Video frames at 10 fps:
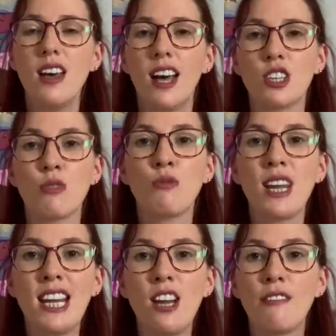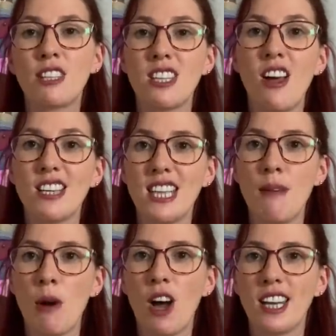I just really loved the idea
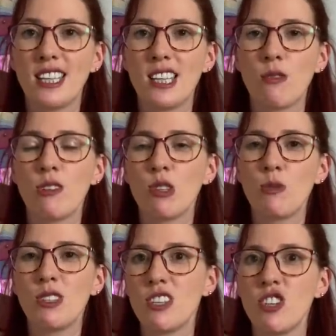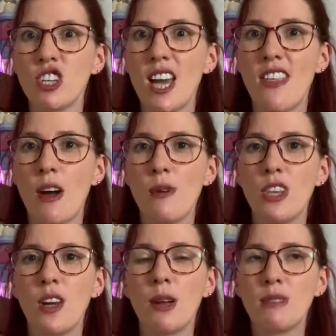behind it, so I just wanted to share that with
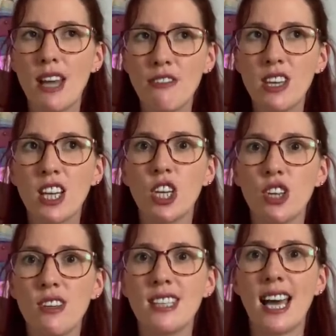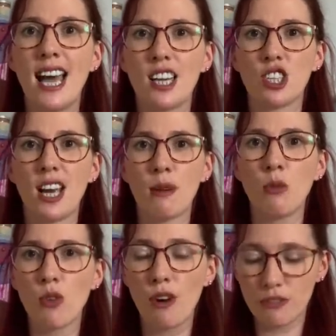you, and I'm definitely going to use that hashtag
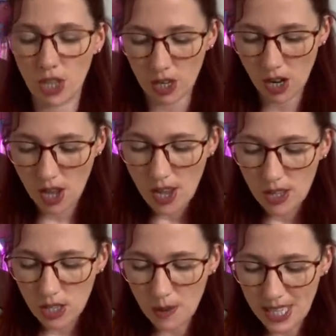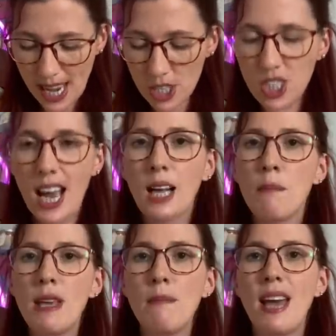more often. So it was hashtag
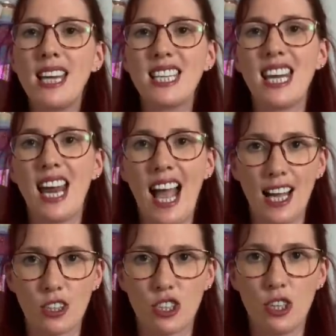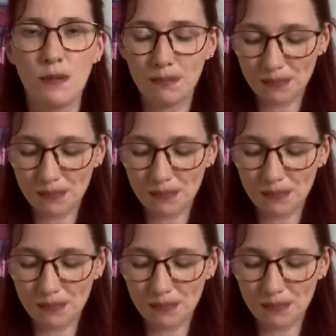me-made in action.